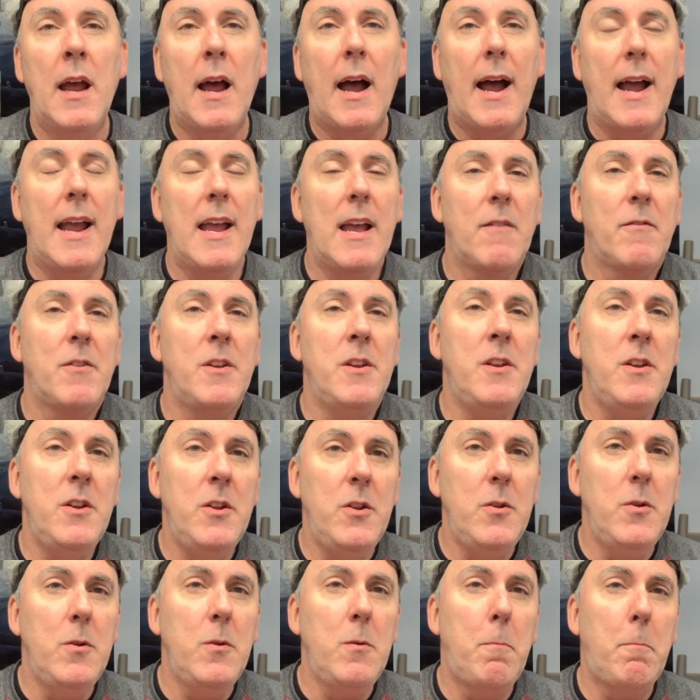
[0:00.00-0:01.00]
I have a
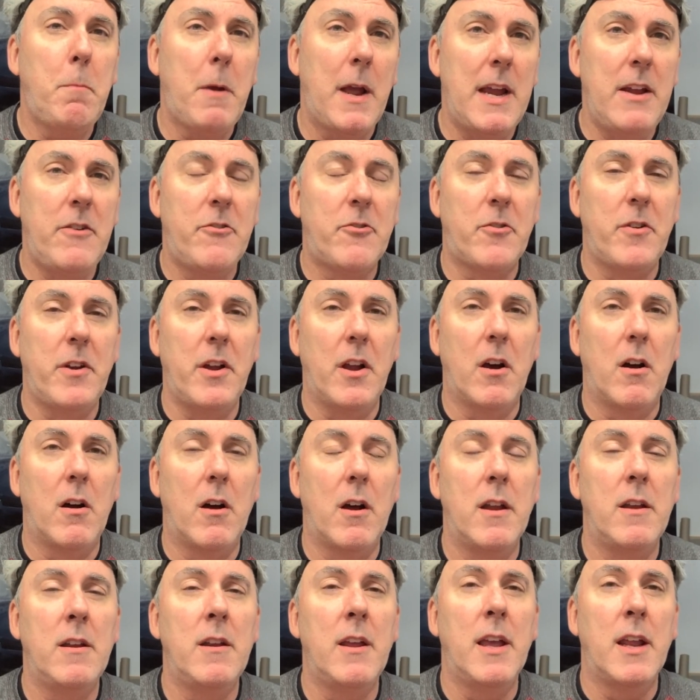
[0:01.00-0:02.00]
new
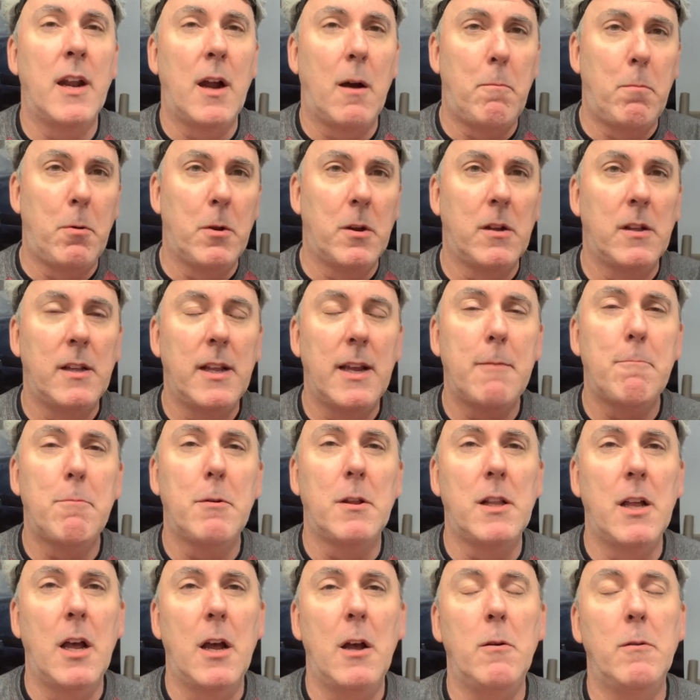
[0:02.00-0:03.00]
Patreon and I'll put a link
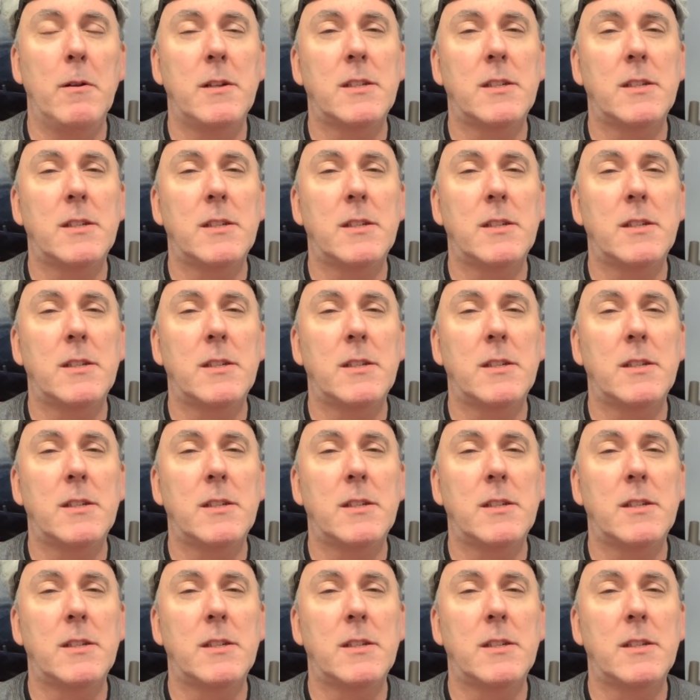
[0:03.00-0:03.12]
below.